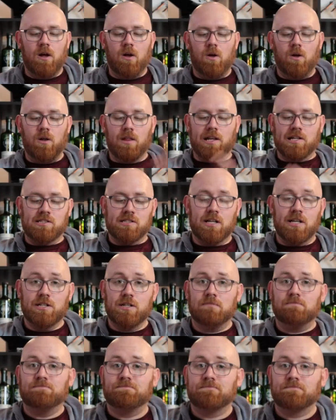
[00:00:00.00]
all that aside,
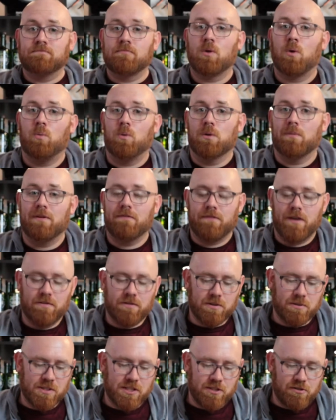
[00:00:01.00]
one of my
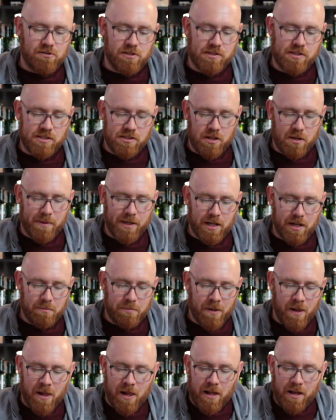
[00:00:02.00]
favourite stories is coming
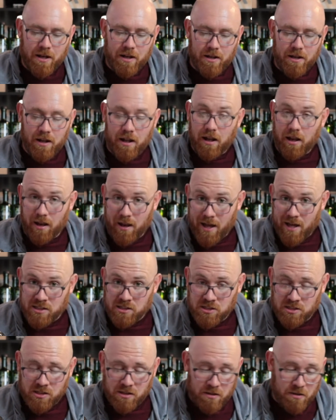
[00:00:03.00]
up.
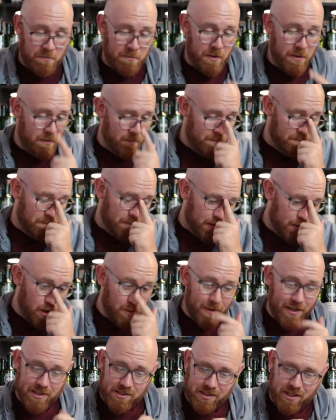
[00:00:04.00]
Last, but by no
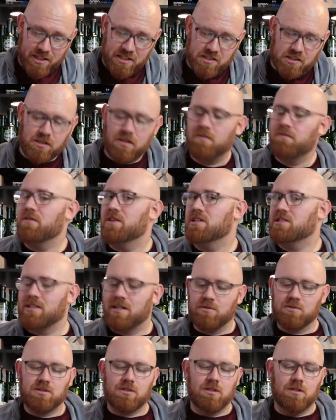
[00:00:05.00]
means least, for this
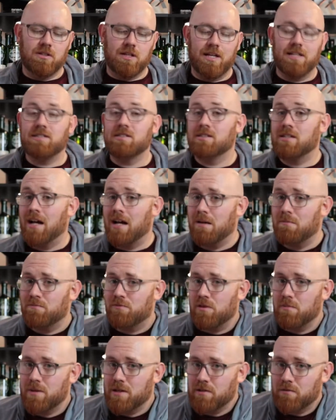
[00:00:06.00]
outturn, it's time
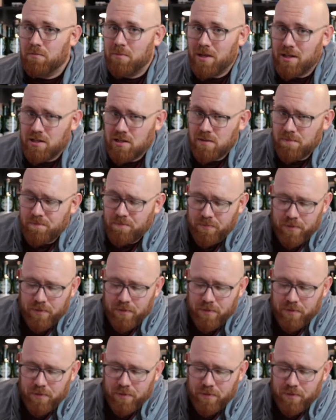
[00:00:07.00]
for a bit of peat.